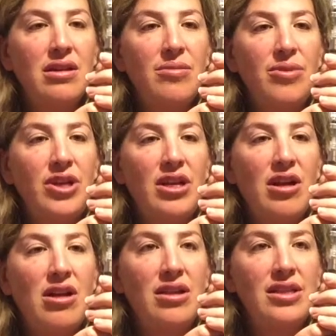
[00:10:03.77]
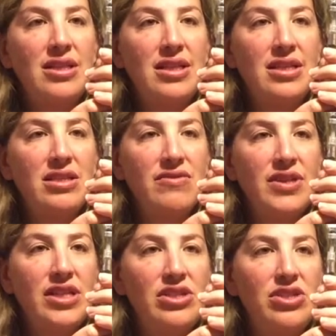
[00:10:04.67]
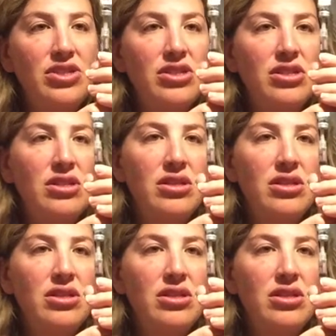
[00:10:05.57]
I'm putting it all into this syringe.